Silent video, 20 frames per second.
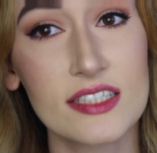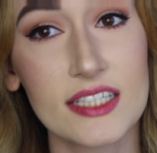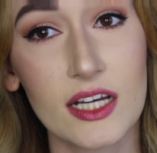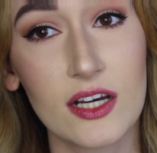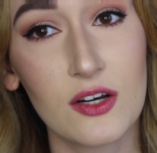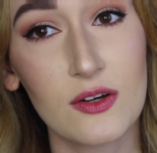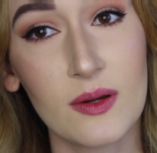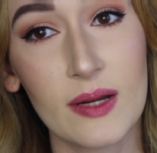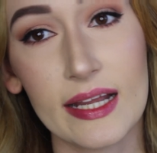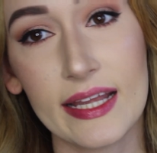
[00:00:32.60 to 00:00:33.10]

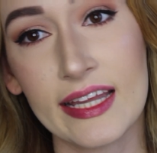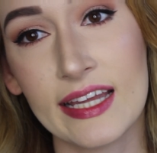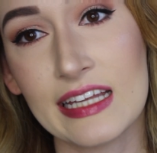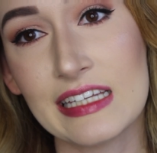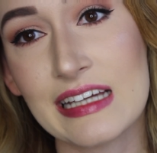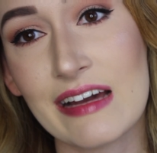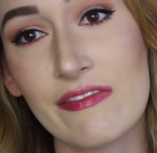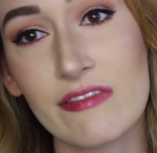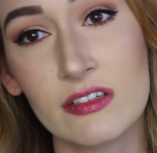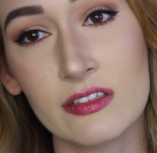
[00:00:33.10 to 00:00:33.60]
So it
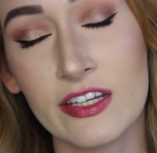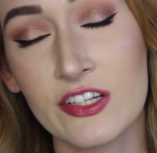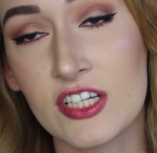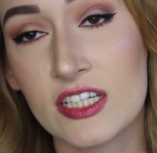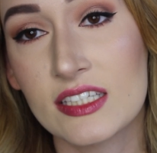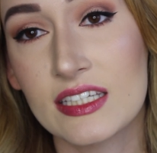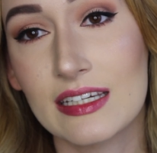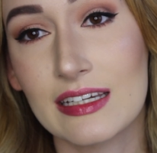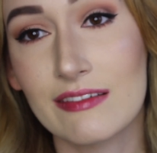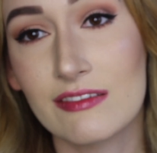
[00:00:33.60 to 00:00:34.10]
definitely
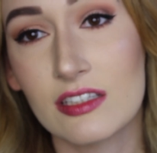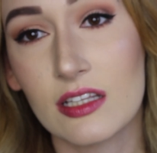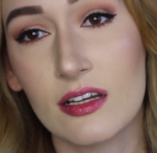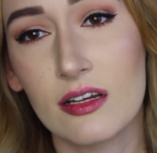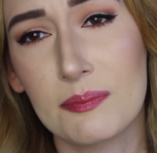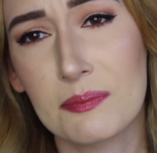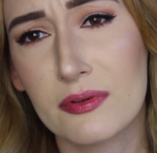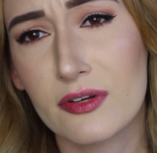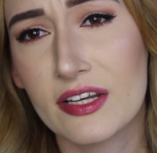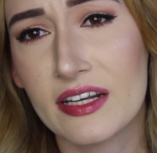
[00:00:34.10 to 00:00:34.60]
just gives
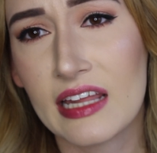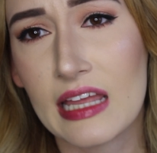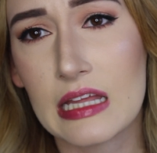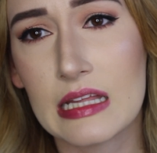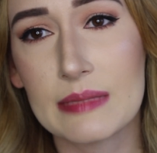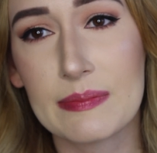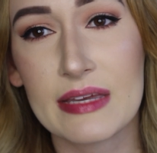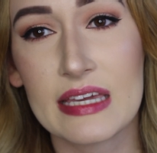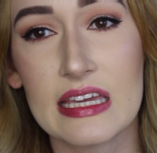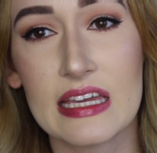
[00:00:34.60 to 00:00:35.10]
a pretty
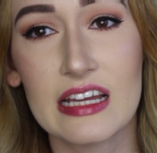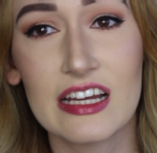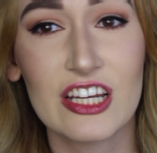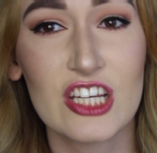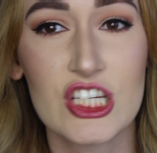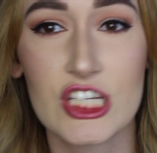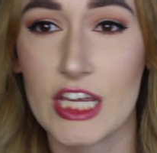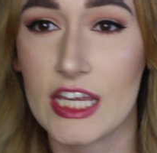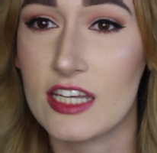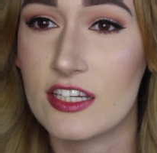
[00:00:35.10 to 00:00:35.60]
pink
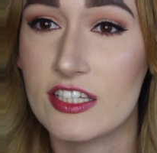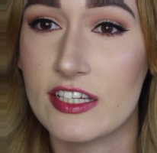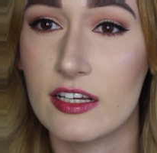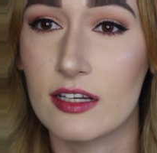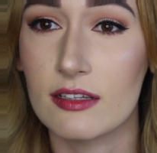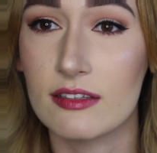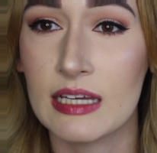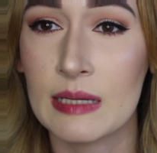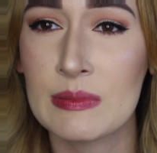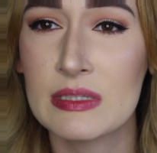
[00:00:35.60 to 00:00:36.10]
shade to
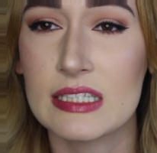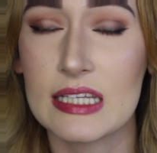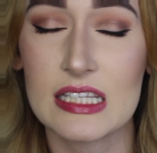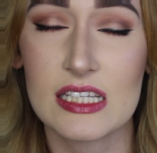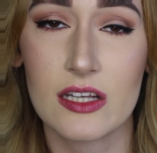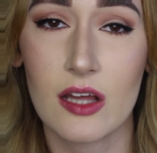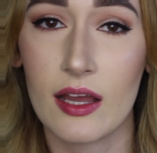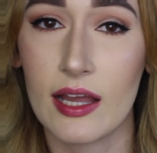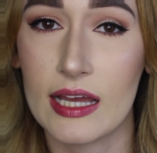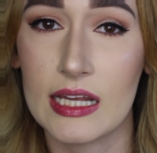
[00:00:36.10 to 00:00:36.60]
your lips. It's
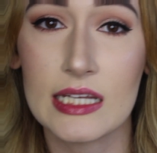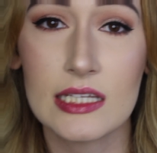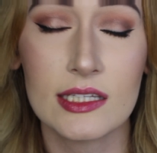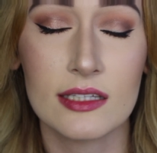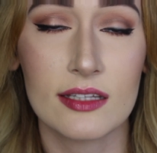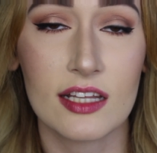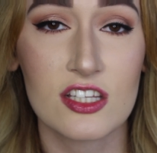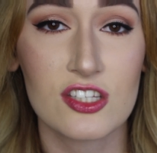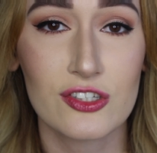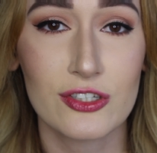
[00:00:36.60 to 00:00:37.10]
not anything
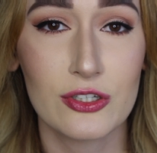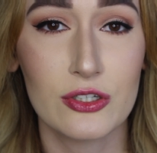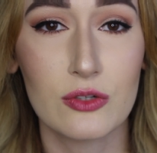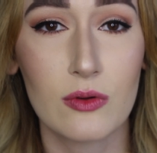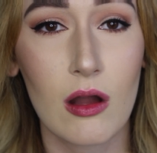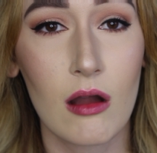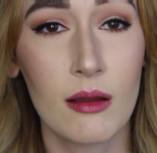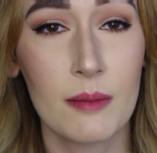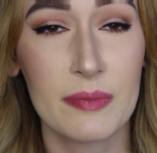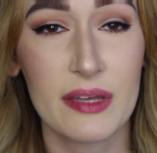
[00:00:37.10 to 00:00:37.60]
that's
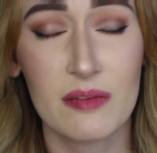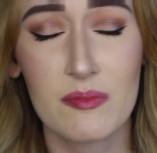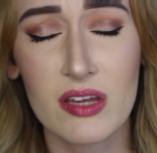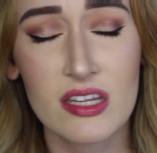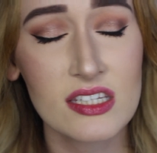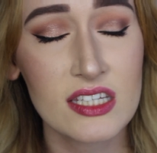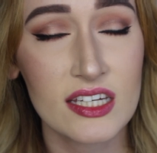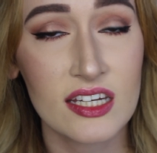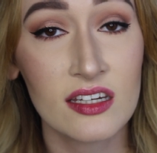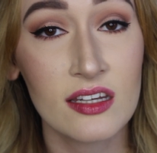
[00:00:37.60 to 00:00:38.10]
too
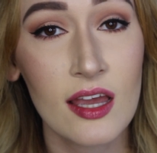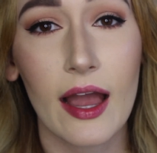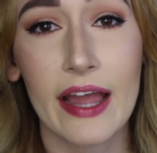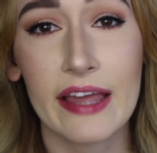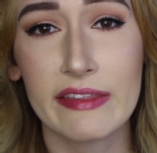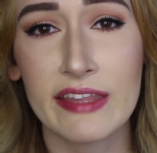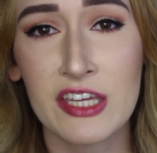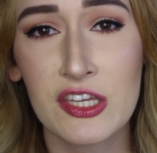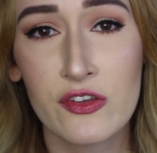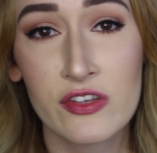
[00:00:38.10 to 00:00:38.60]
pigmented.
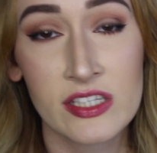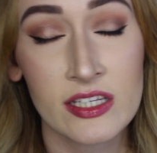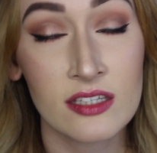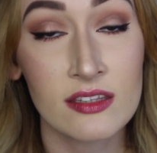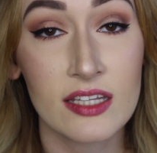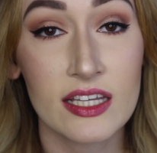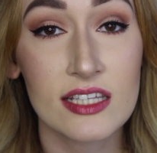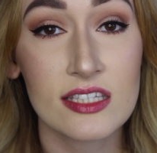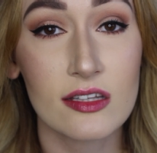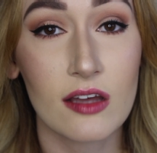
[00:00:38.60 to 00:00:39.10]
I like using
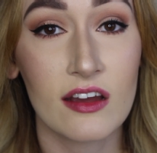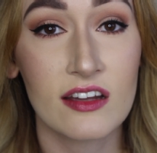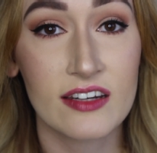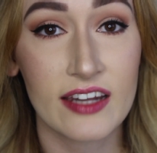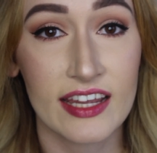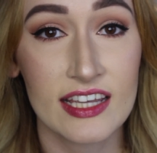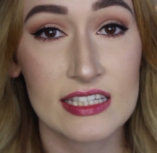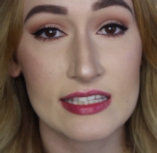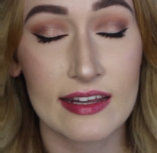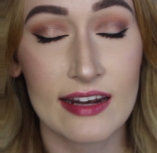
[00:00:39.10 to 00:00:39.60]
this on
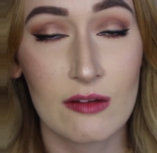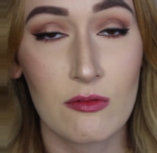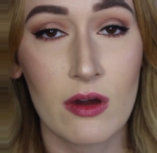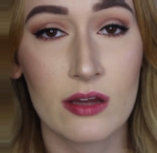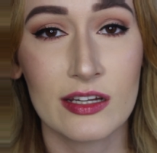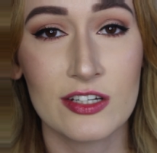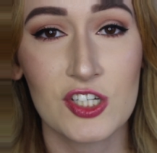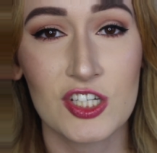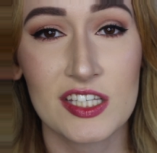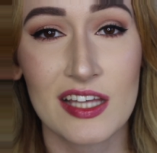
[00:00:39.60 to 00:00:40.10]
days that I
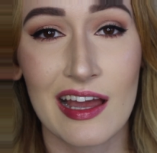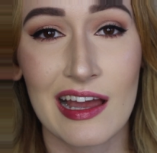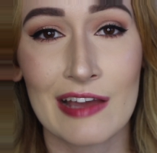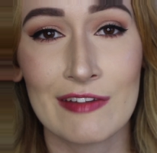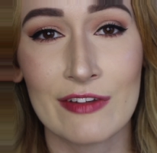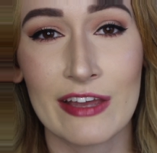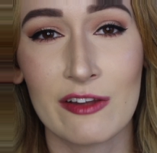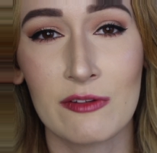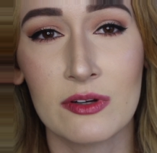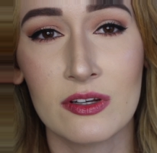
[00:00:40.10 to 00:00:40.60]
want to just
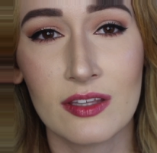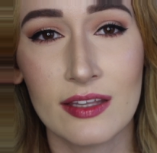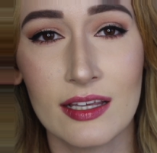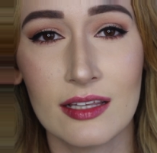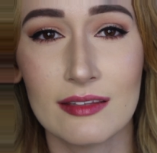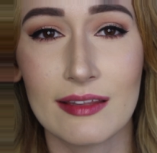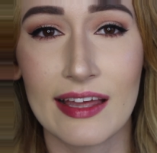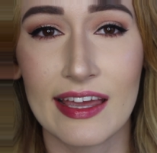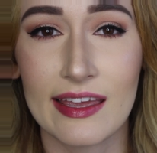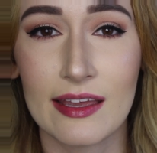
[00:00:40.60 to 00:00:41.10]
have a really
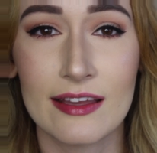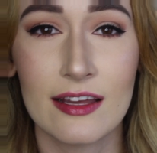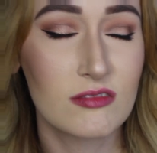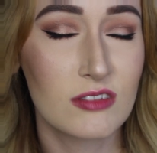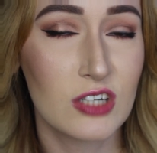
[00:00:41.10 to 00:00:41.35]
light,